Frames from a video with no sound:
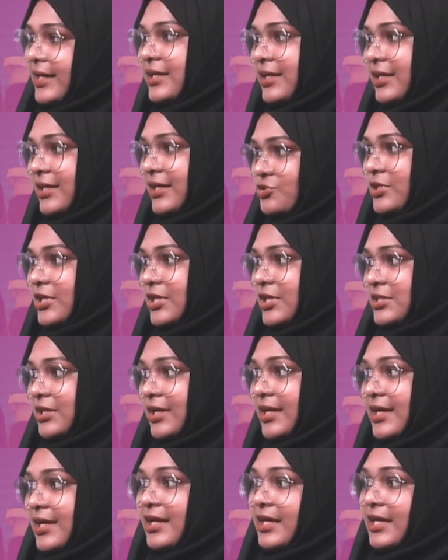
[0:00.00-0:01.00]
education
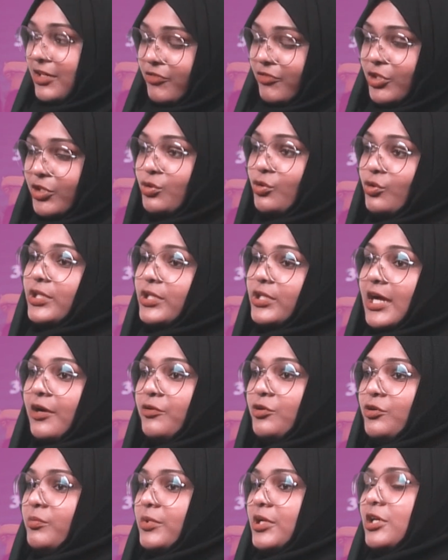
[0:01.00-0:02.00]
even though they
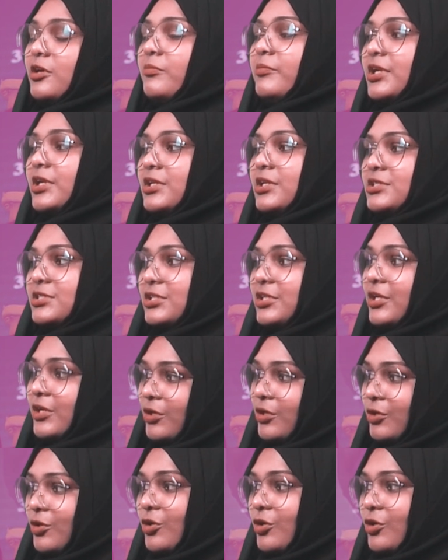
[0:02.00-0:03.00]
have to become an engineer
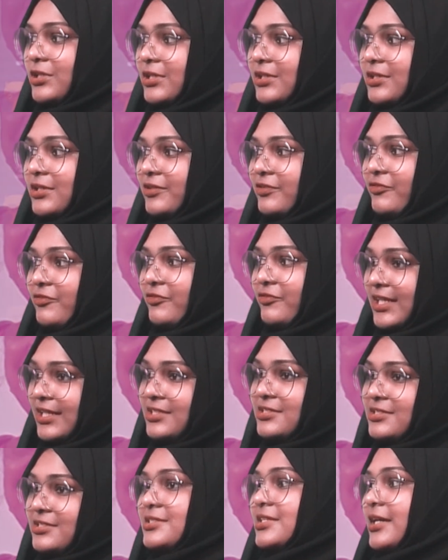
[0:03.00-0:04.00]
or doctor we
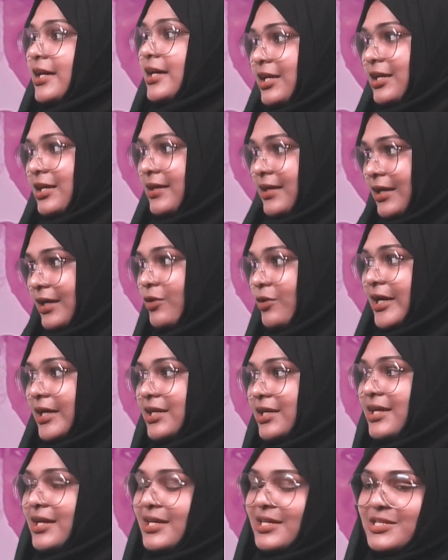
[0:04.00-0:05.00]
teachers are required
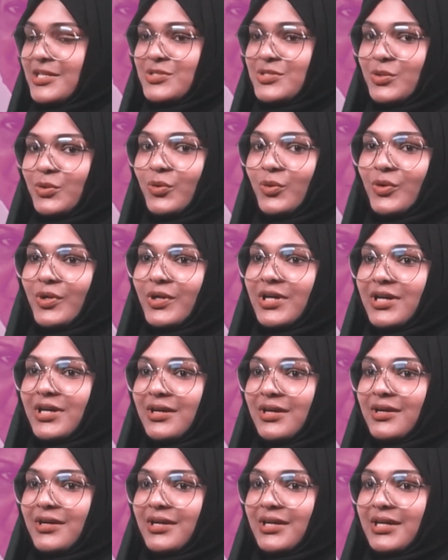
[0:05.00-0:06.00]
so
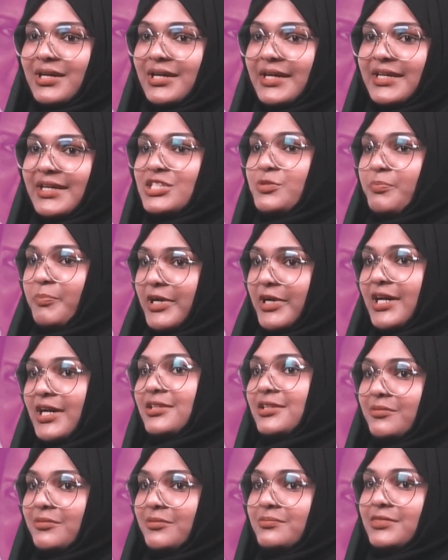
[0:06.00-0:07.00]
uh, i inspire
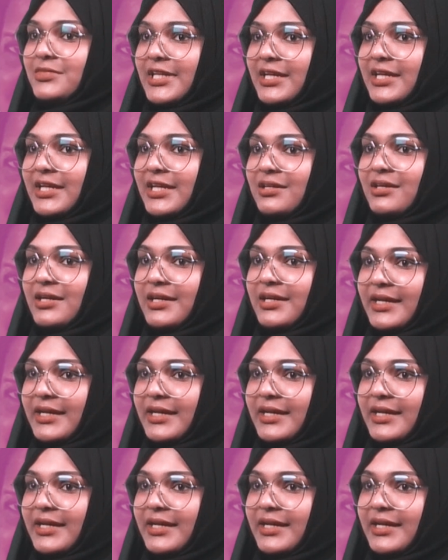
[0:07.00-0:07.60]
them like and i